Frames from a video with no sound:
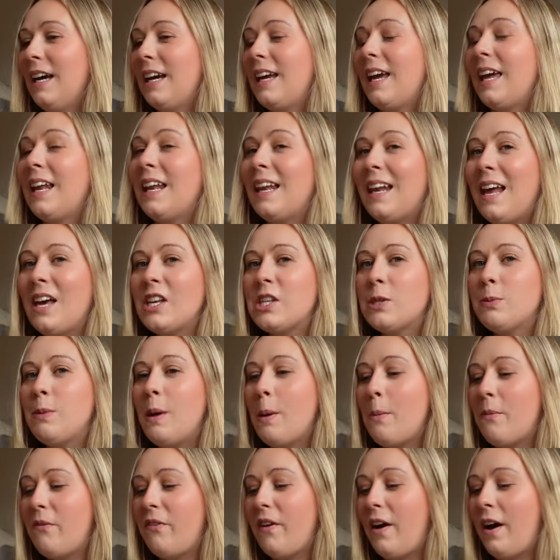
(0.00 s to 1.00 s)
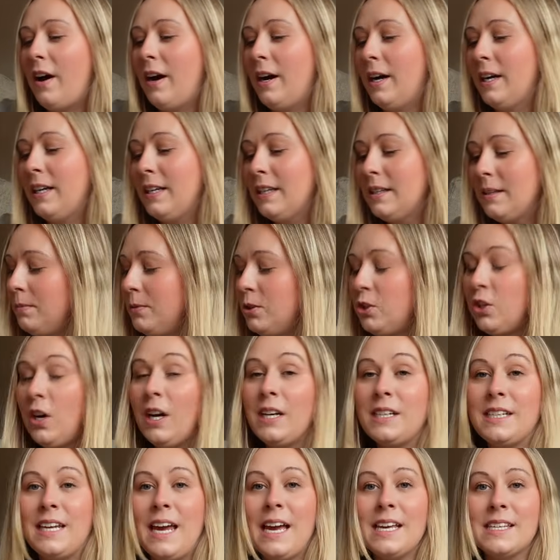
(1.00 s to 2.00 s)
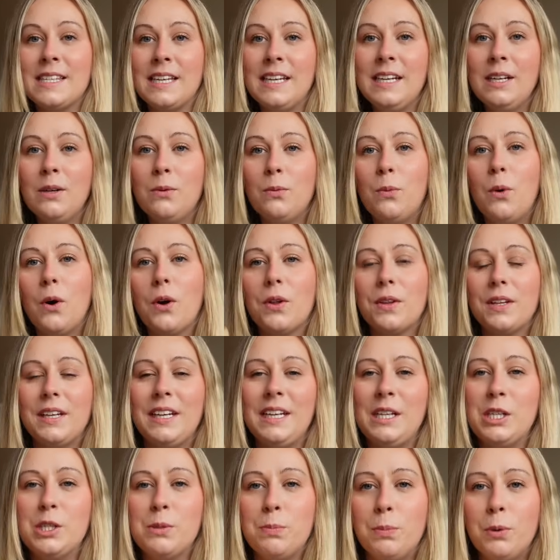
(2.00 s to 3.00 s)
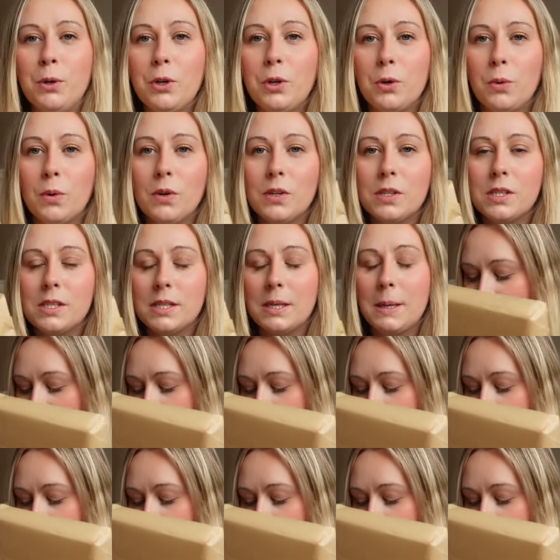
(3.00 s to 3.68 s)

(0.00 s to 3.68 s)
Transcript: Yeah, last month I tried guessing what each book was.